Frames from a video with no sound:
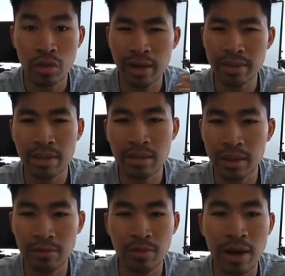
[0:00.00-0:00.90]
I think,
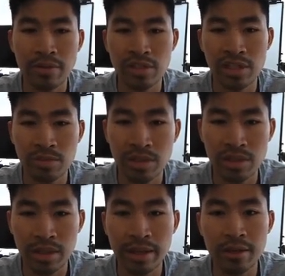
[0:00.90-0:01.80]
like 5 or 6
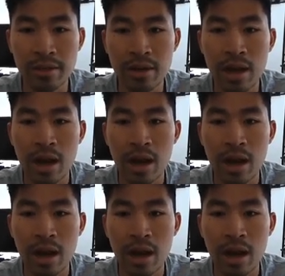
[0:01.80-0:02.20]
months later.